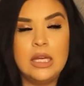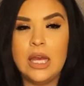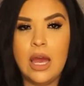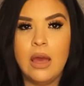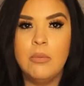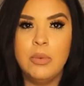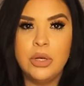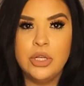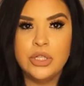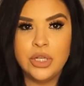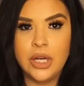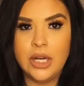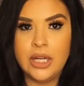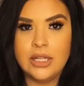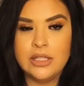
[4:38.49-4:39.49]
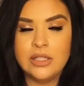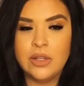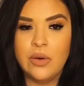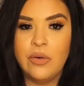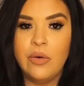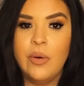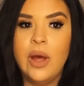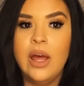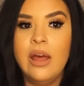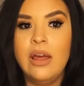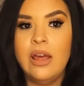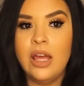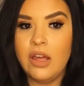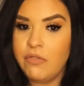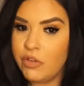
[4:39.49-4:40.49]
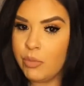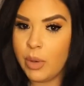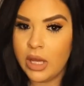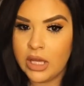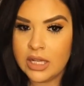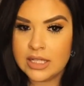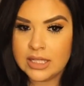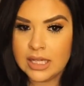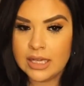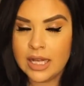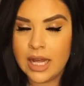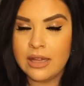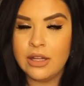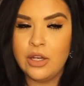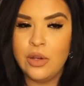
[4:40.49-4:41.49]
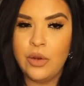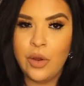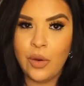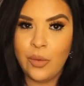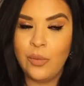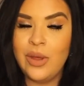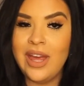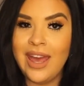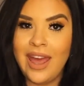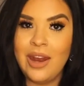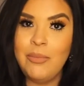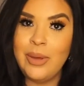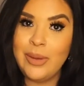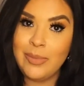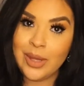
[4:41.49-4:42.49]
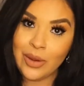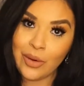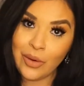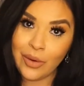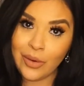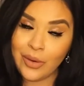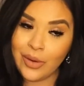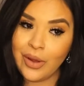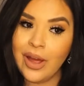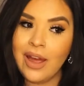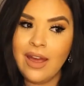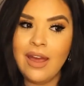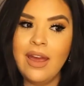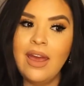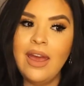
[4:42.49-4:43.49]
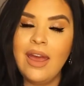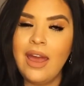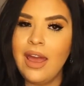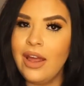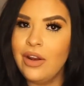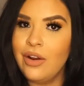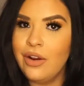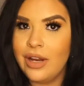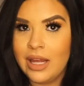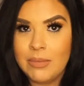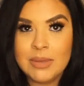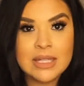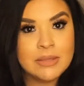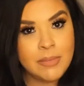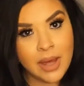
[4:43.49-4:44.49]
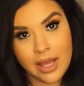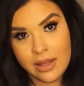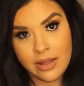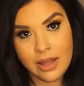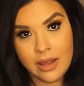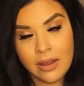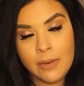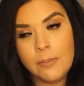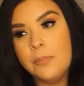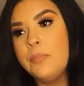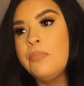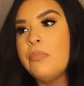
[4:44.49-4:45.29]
Yeah, I'm pretty sure it is. So if you've probably seen that, then you know we had a baby girl. And her name is Mila.